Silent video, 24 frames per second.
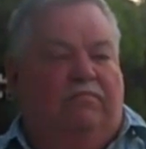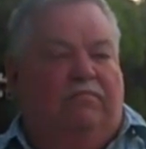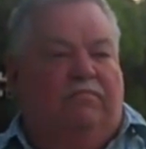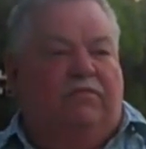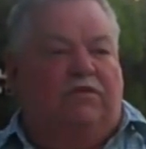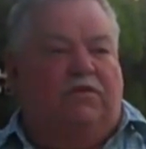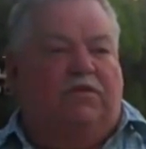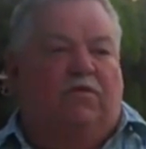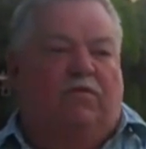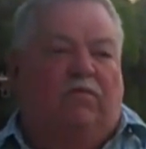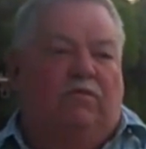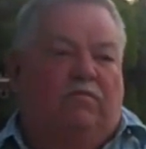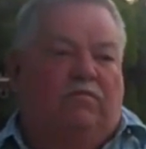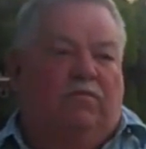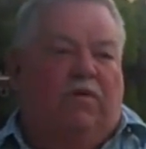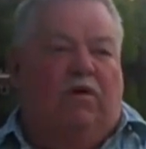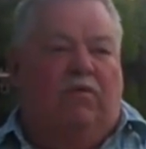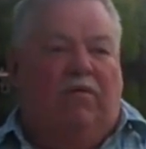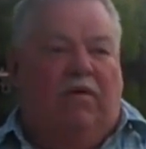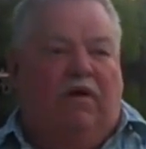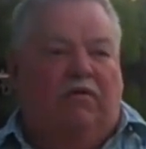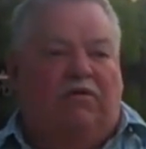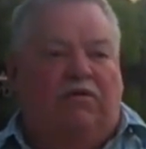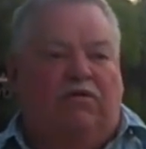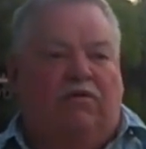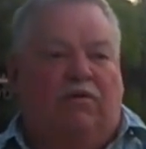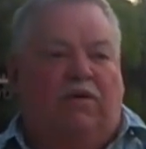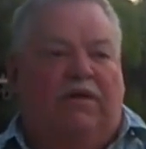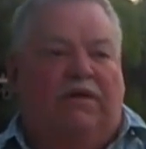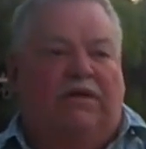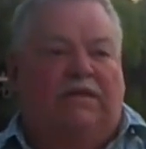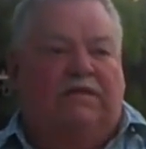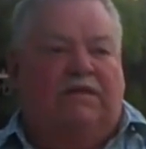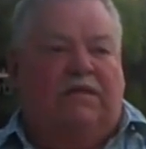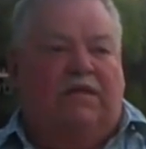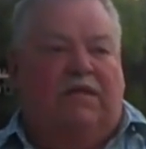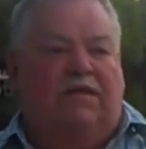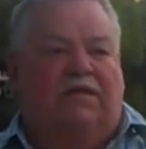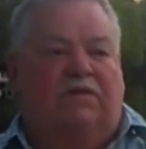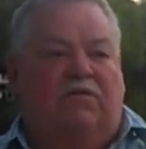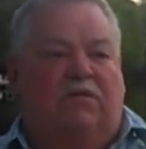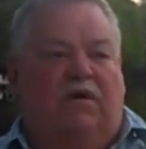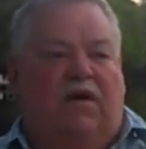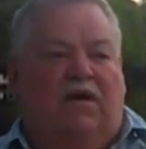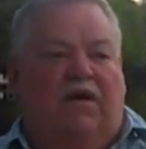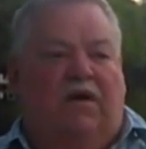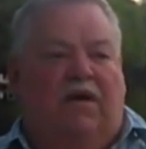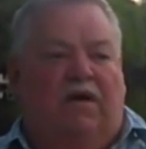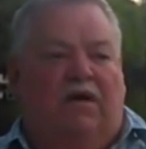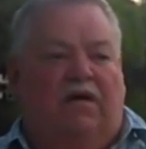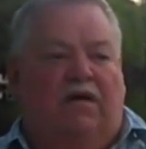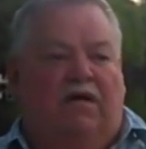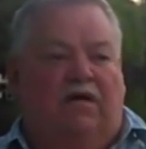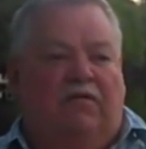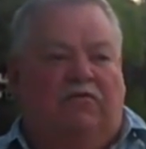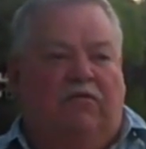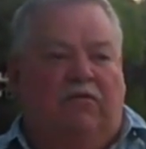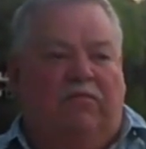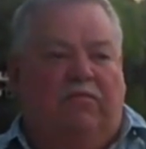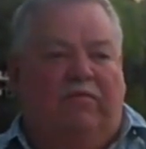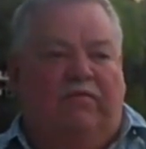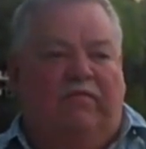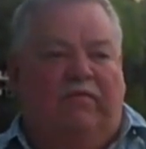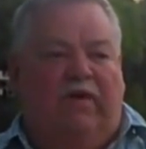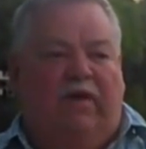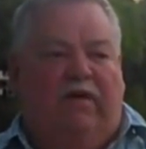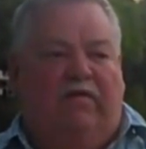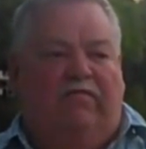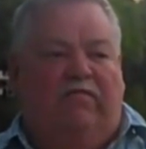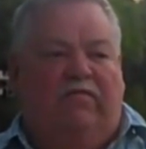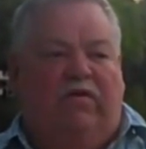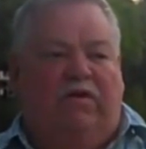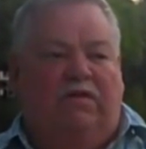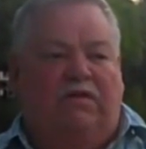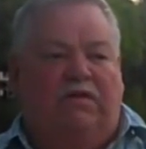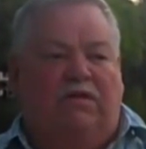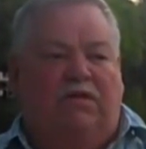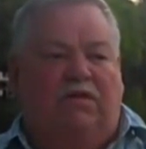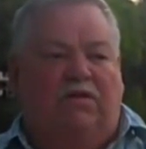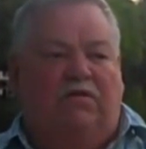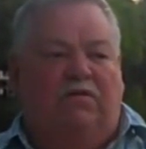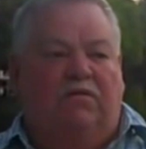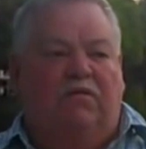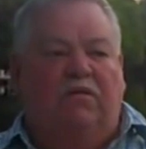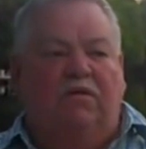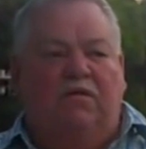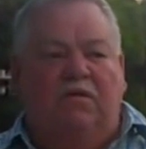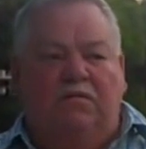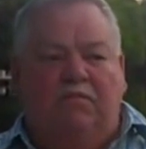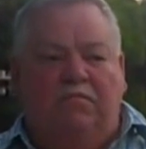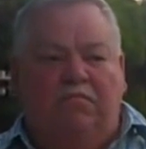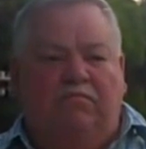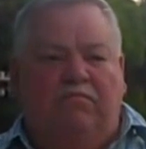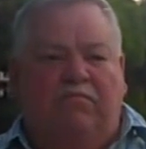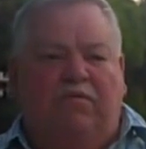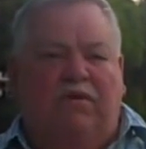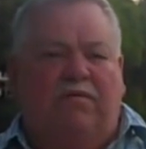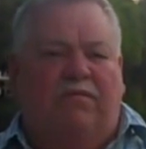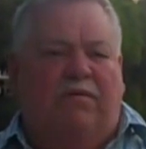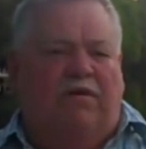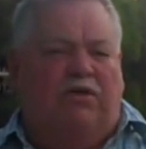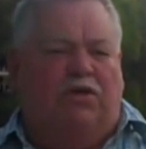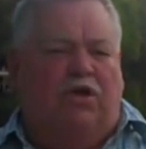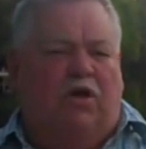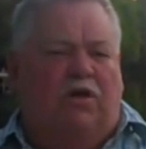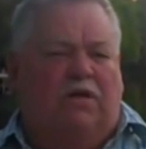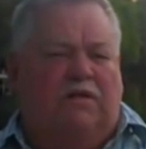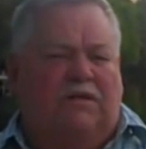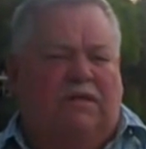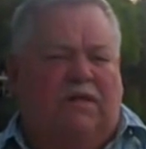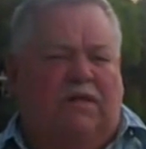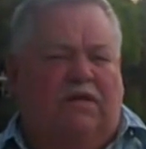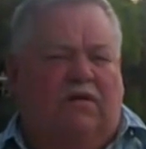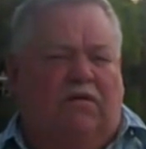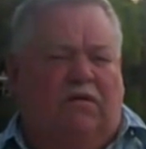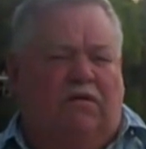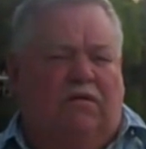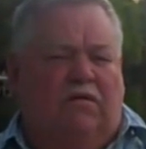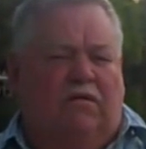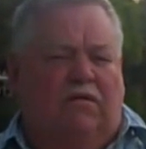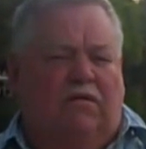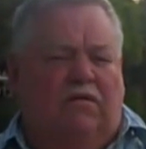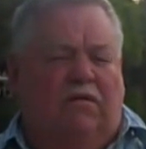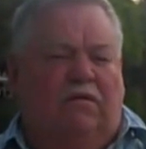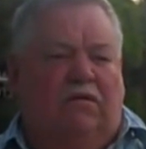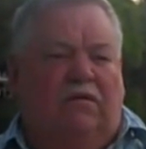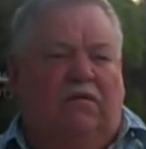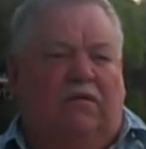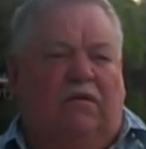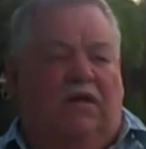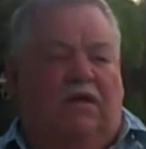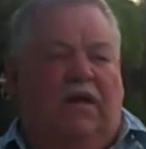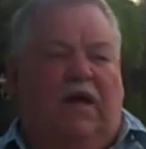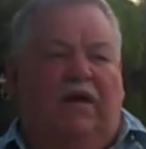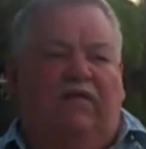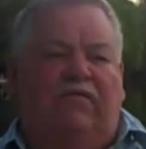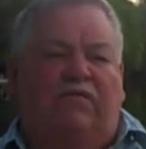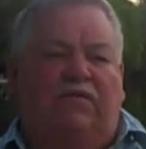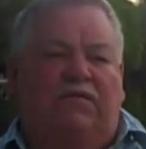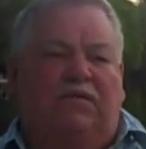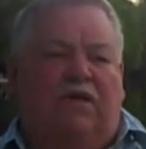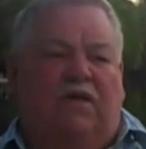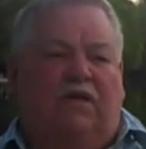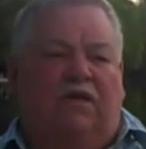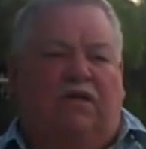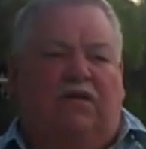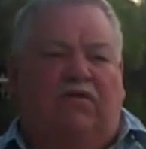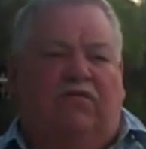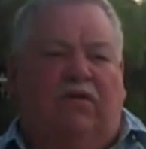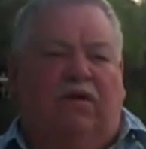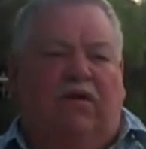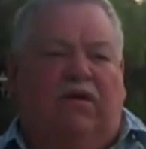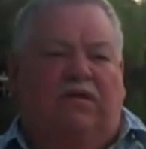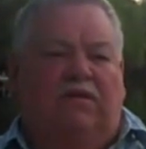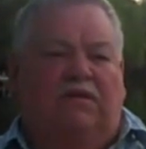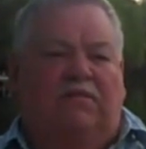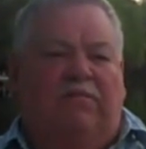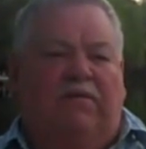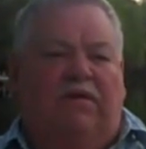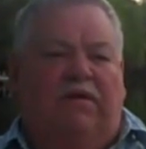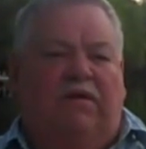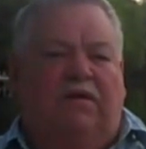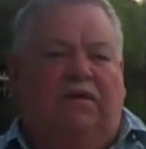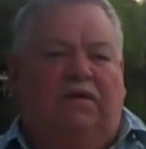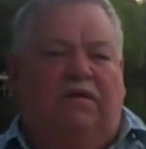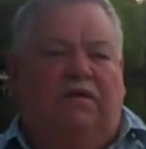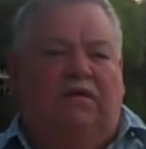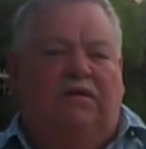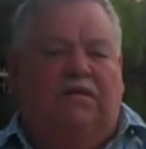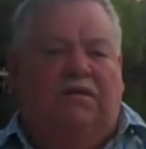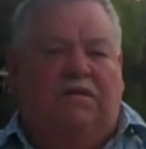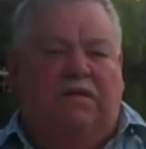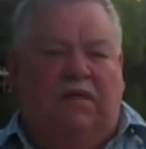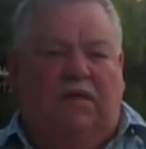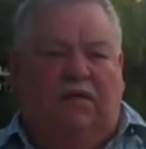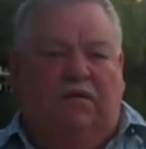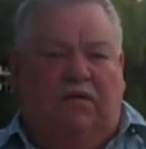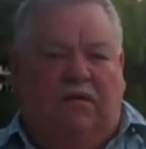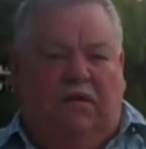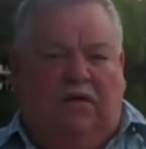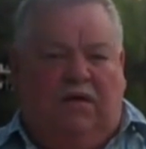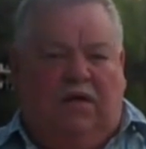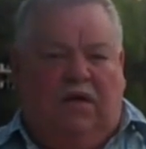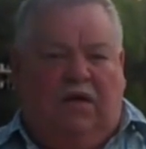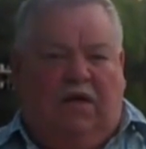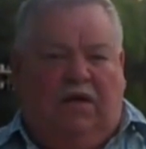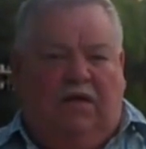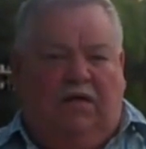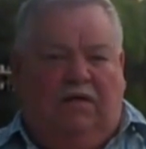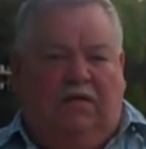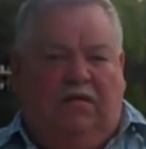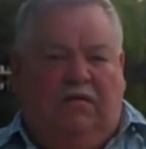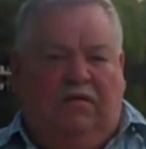So around 26, I had a group of gay friends here, pretty much all single. Life was not the greatest being single and gay.